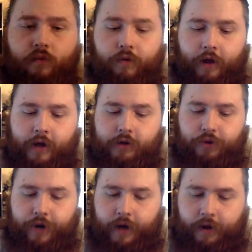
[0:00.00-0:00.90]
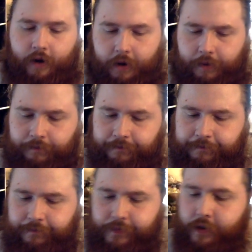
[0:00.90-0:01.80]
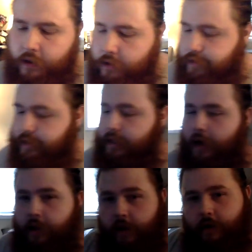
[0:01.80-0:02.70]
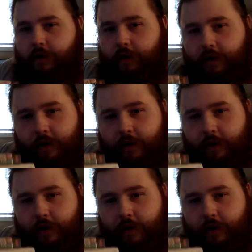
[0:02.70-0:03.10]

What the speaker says: Really enjoyed it. Just another